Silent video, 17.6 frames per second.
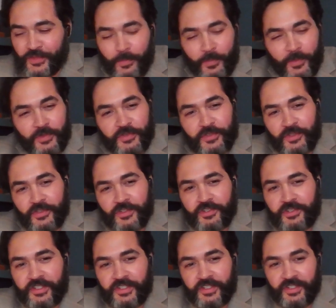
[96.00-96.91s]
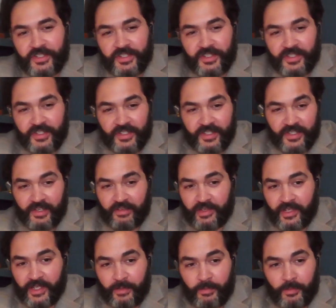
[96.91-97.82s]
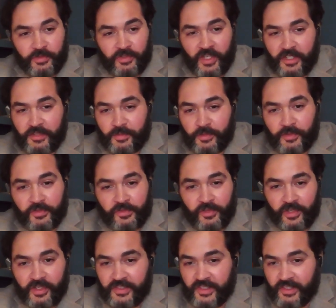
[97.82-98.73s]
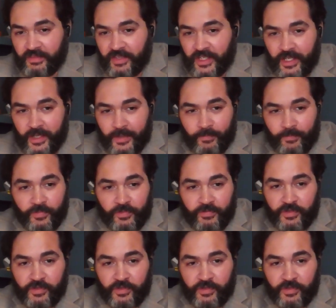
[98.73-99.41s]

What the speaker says: So most surgeries start at 7 a.m. Most hospitals start at 7 a.m.